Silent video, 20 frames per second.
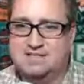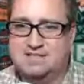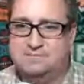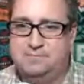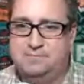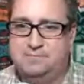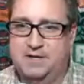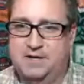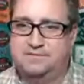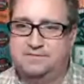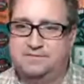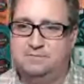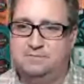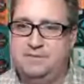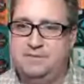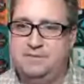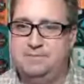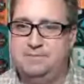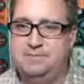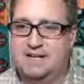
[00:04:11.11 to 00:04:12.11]
better for
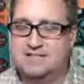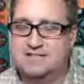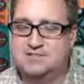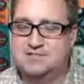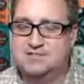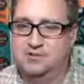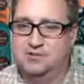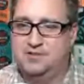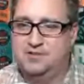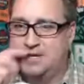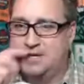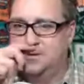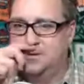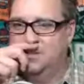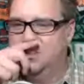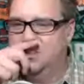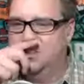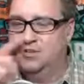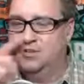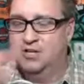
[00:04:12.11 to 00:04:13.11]
me, but I still think you're a
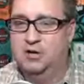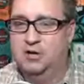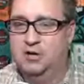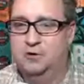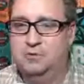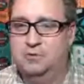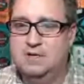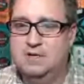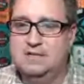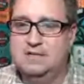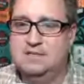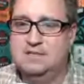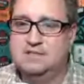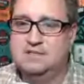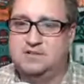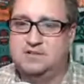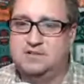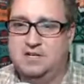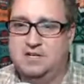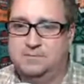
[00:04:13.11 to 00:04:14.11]
little low.
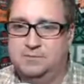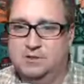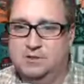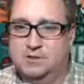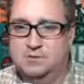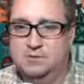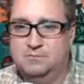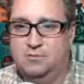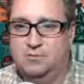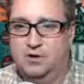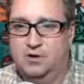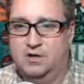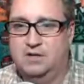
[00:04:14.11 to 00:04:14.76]
Turn it up a little bit more.